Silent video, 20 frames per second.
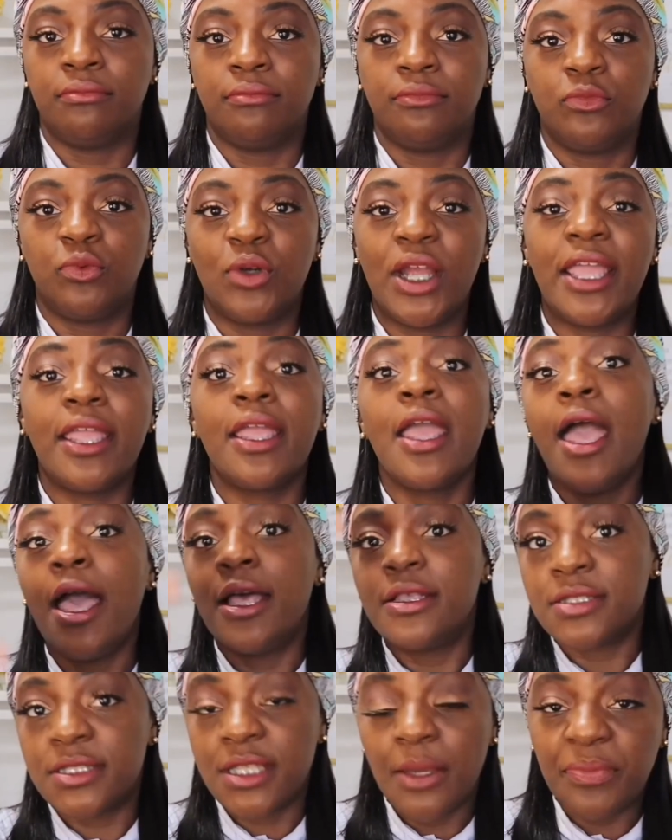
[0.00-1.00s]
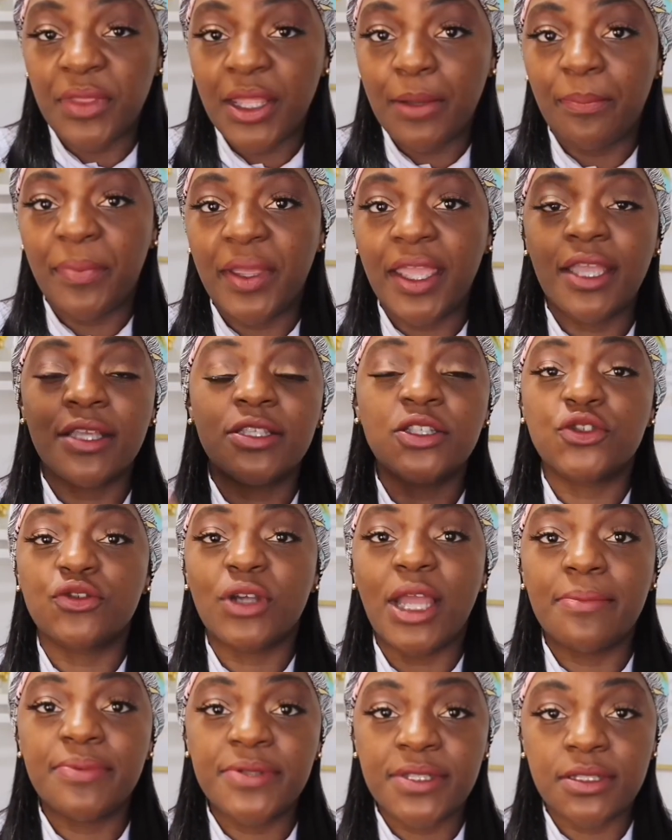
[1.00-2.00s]
right? Something big,
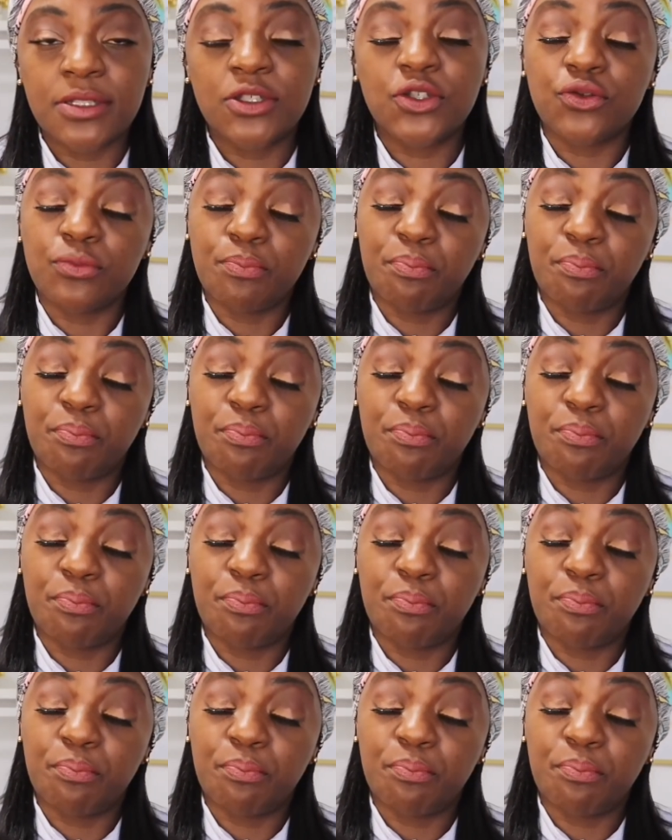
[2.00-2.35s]
stripes,